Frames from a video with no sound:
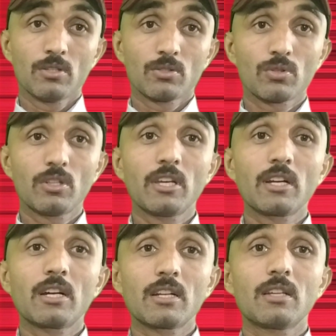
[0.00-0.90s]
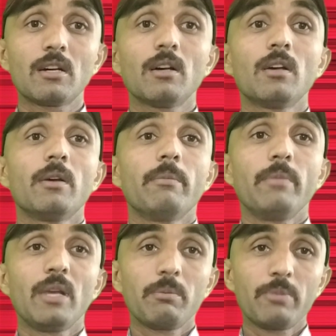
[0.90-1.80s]
So there are the
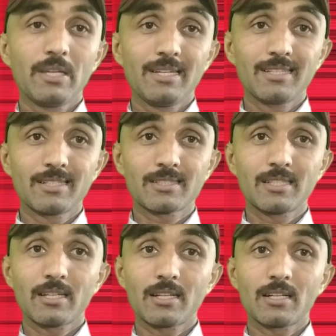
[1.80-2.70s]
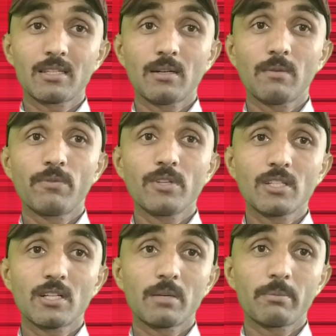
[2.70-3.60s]
main barriers, there are the
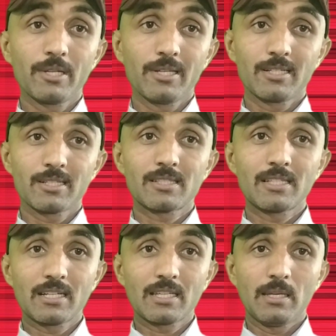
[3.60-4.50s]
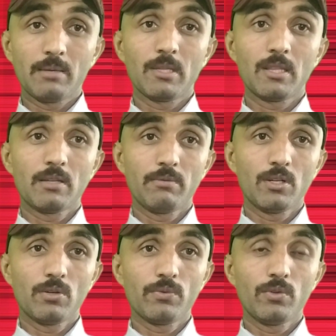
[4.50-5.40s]
physical barriers that came in the
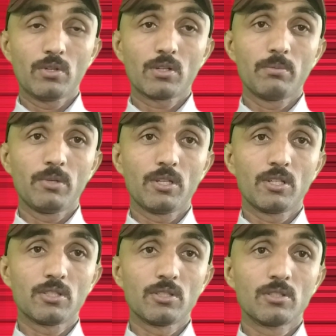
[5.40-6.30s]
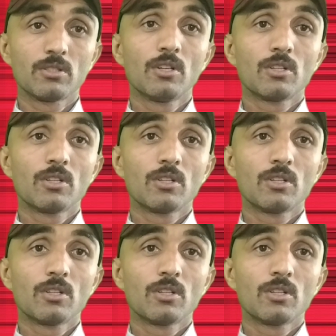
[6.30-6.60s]
way of your communication.